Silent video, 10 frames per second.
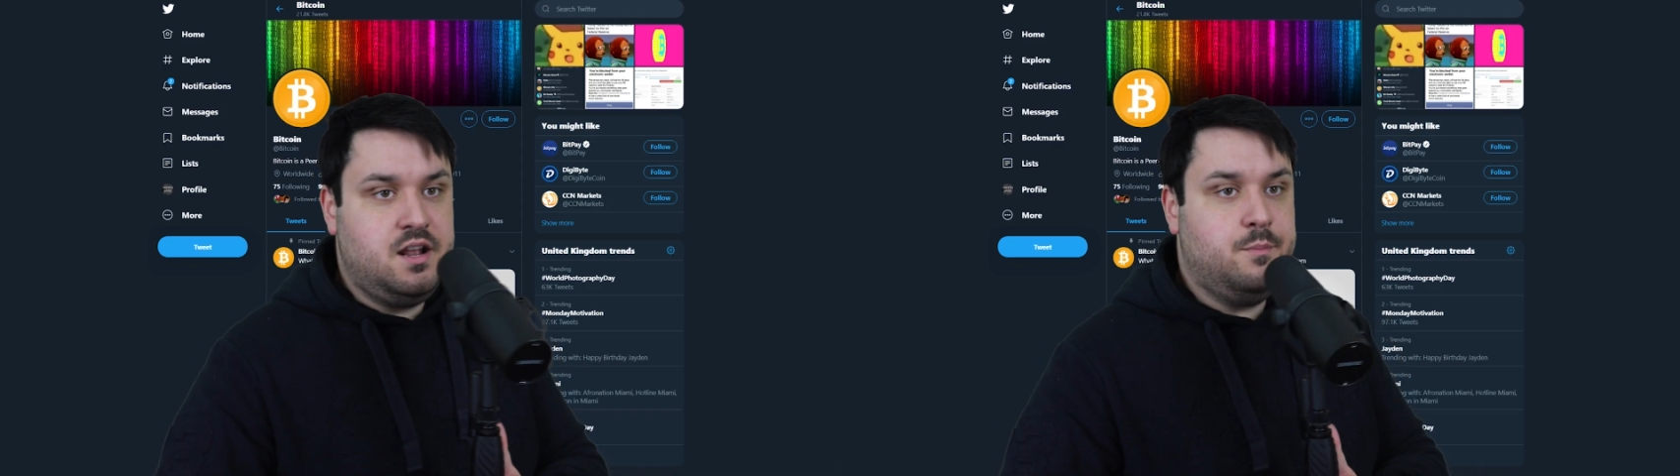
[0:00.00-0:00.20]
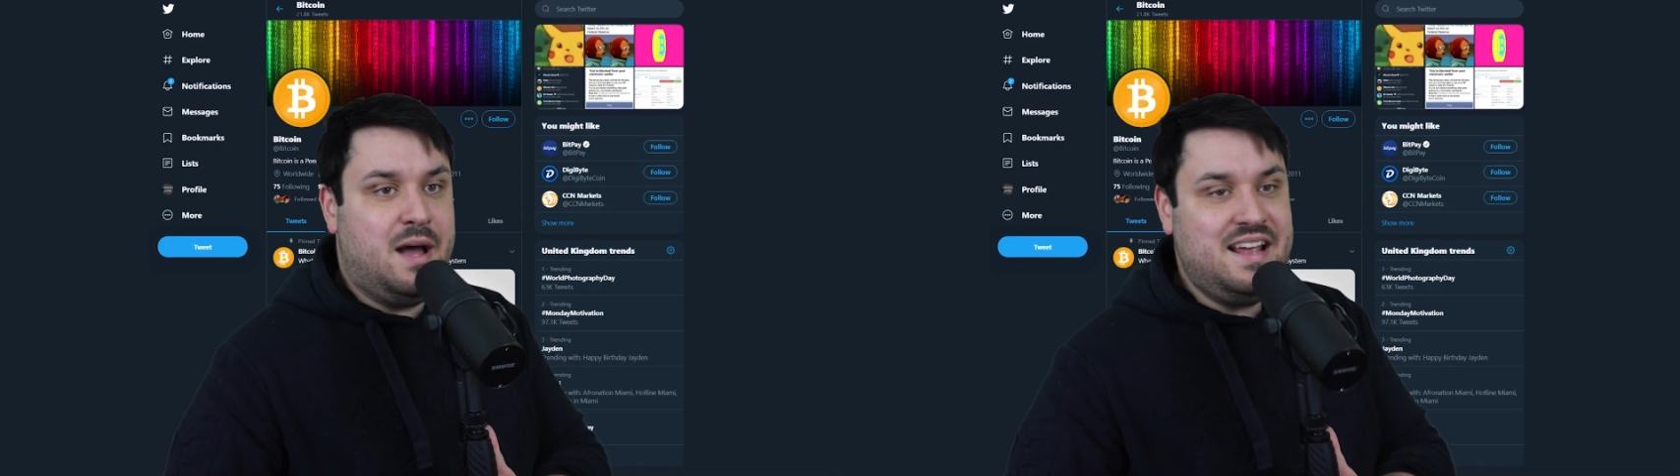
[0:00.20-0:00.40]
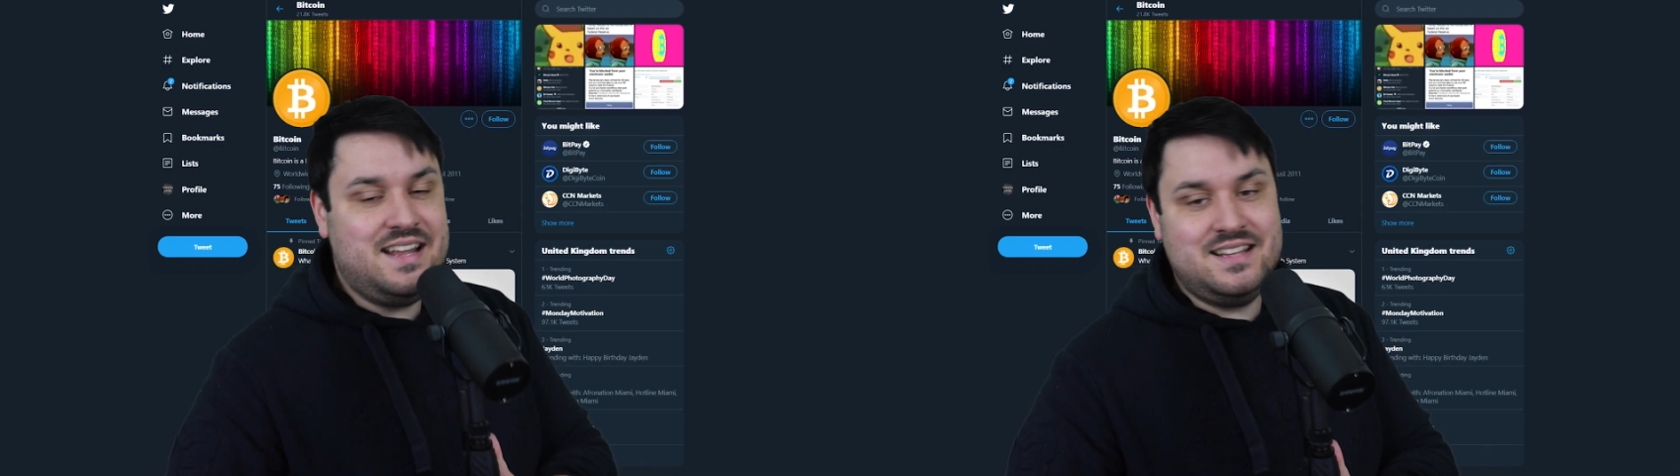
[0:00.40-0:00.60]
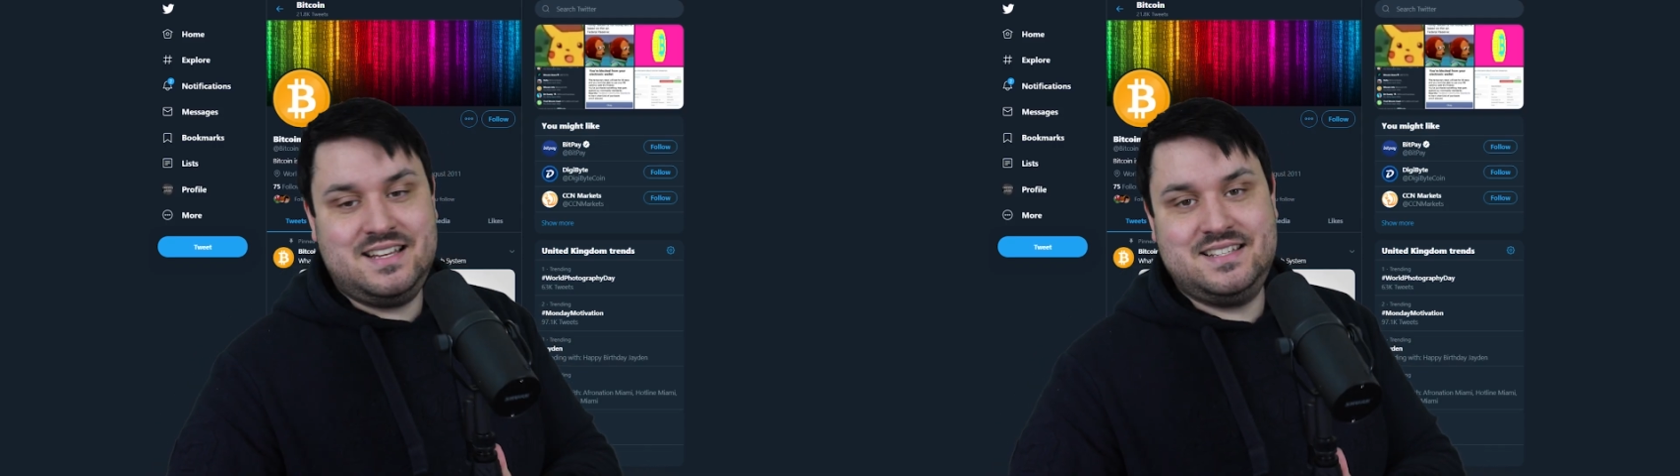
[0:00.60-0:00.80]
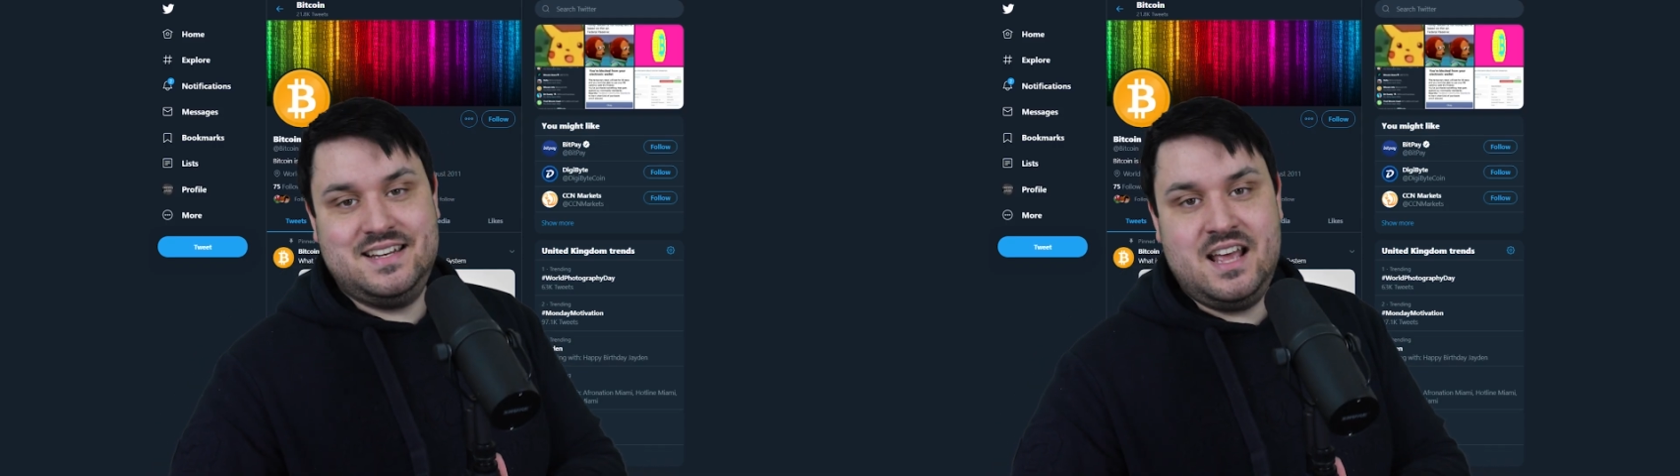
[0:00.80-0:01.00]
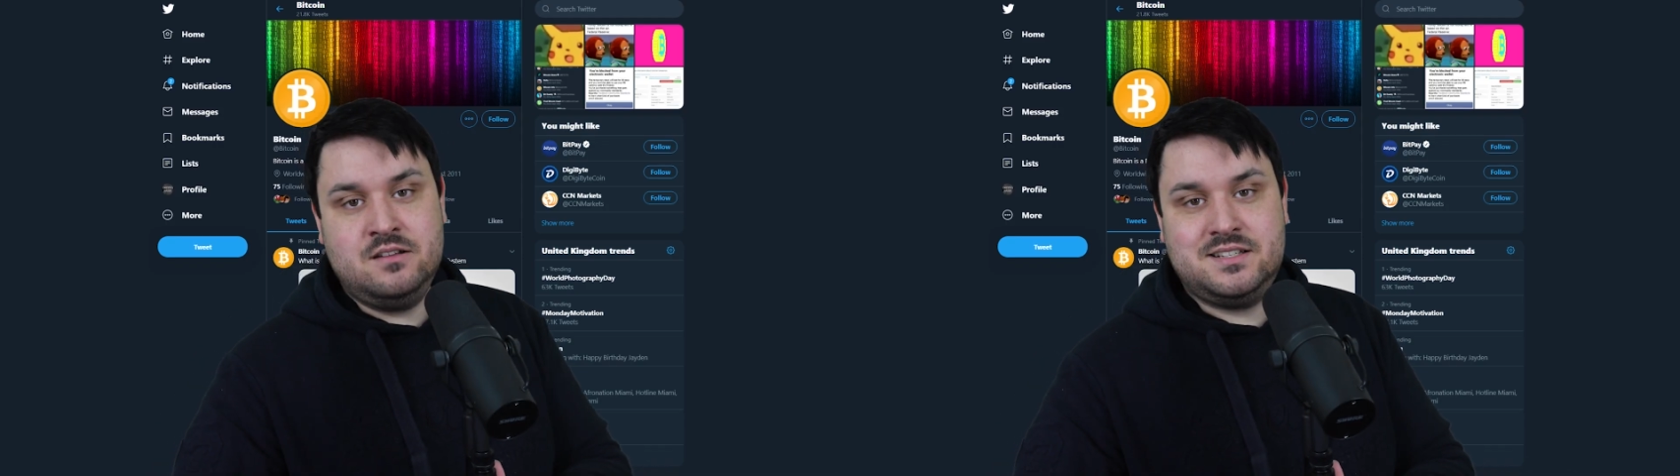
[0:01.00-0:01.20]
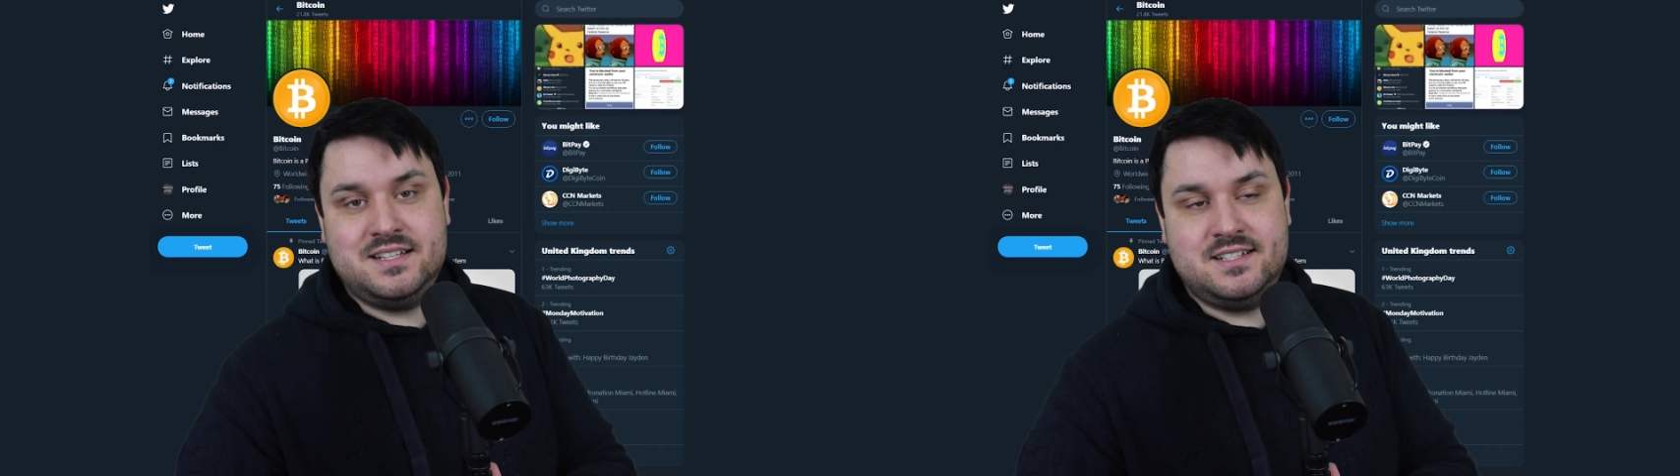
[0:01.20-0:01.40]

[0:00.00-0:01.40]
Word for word: now, Binance has announced